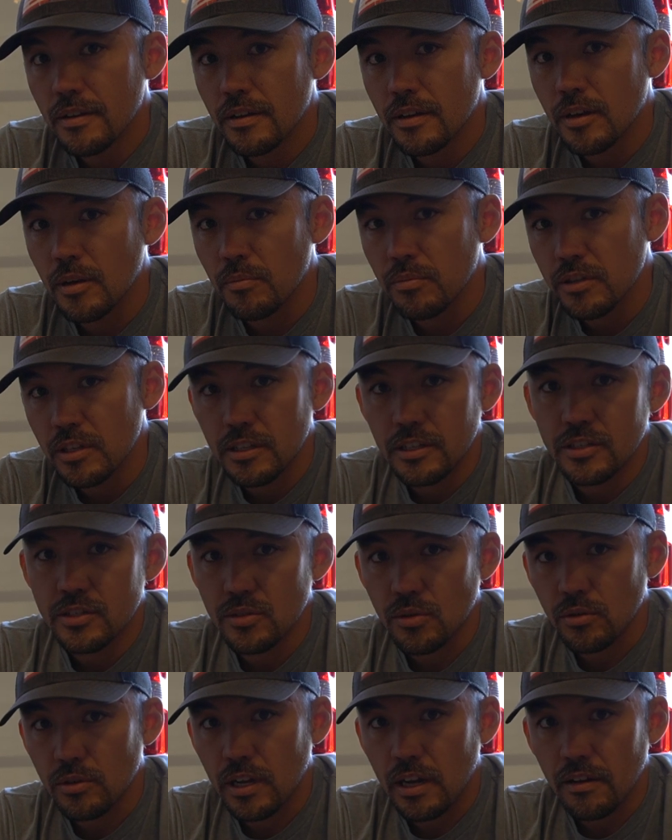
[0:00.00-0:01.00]
completely
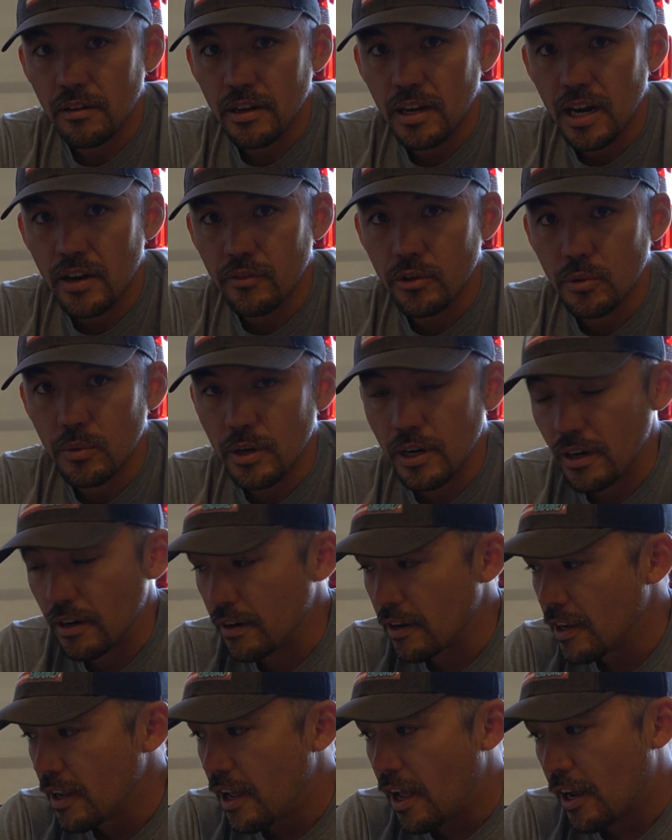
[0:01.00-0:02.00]
sold out
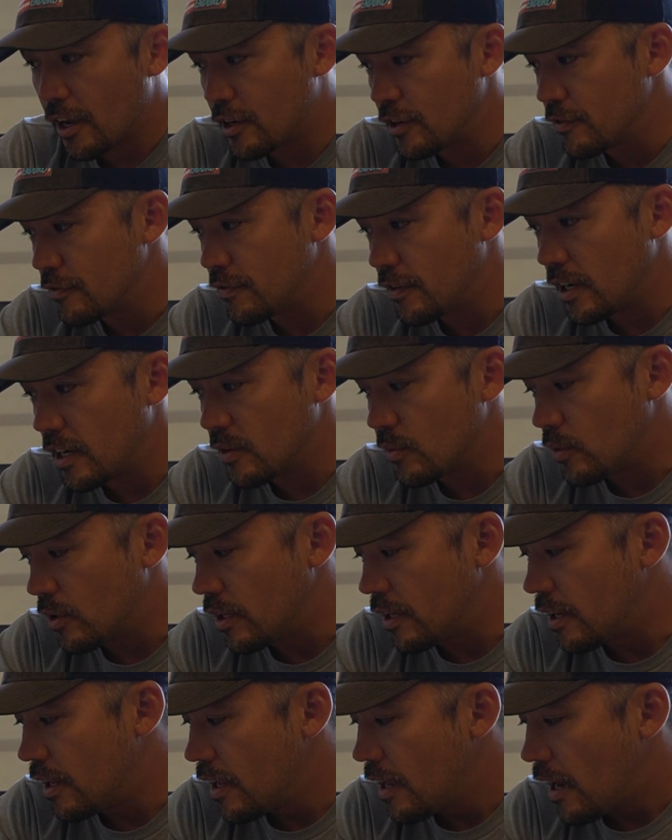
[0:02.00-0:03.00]
everywhere. Couldn't find
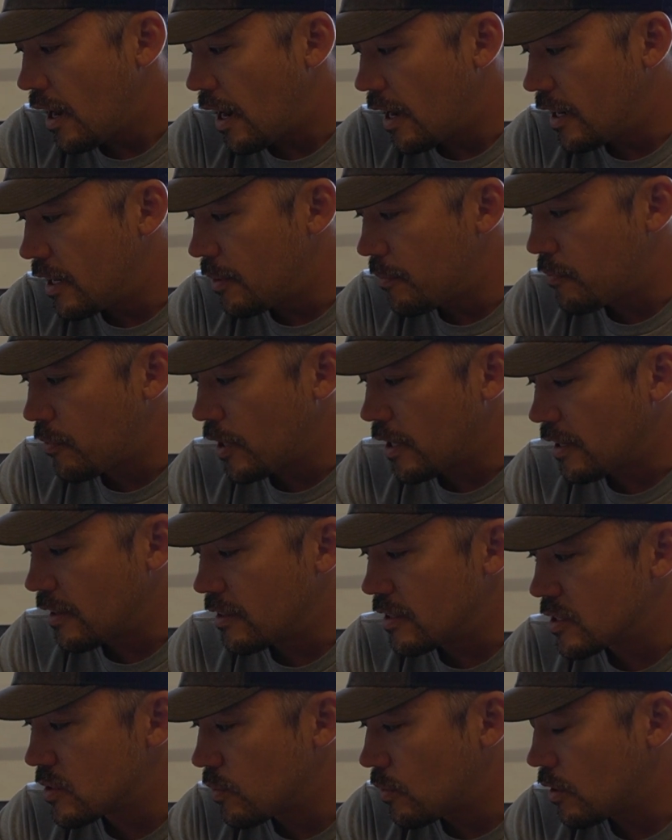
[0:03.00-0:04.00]
one. I ended up finding
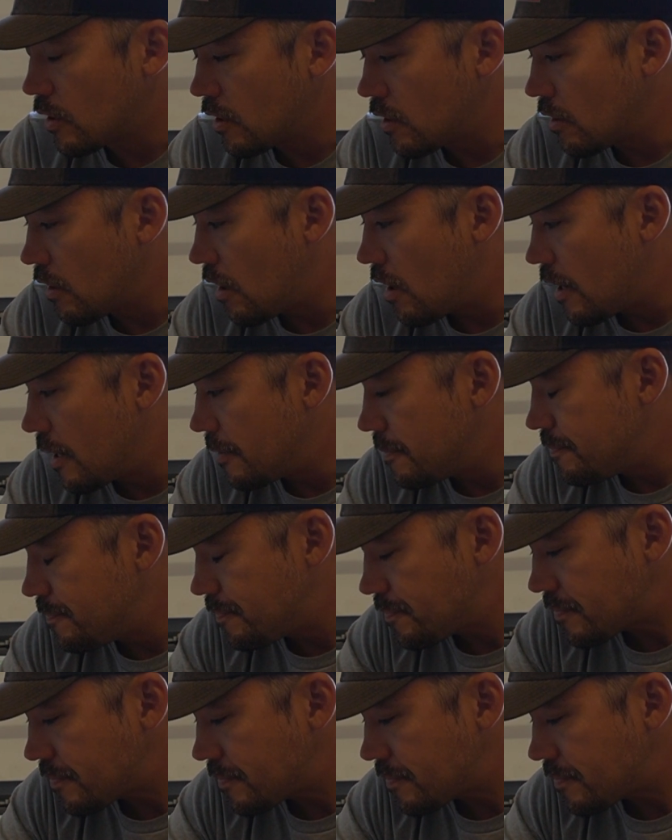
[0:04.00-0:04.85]
this one online,